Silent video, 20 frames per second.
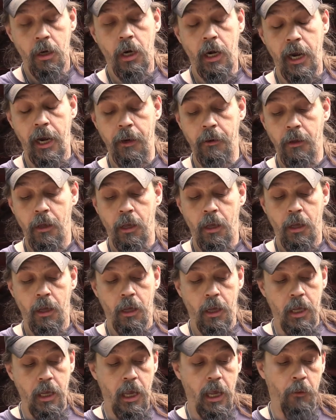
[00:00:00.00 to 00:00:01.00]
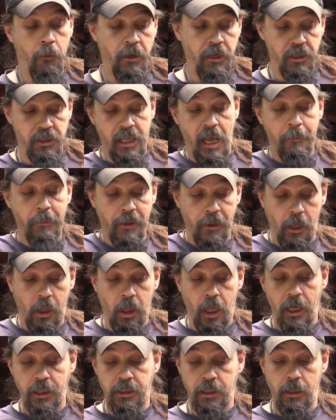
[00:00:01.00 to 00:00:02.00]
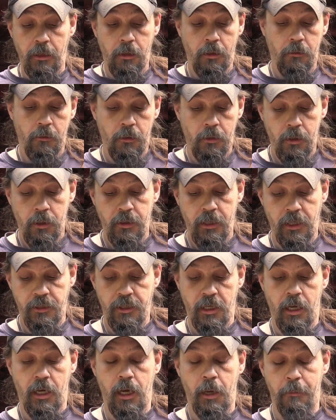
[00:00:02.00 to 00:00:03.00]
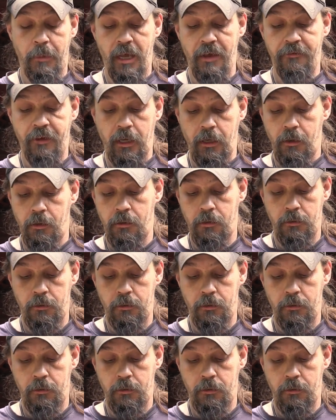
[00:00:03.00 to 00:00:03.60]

Right? And when you step on the clutch, there's a pivot.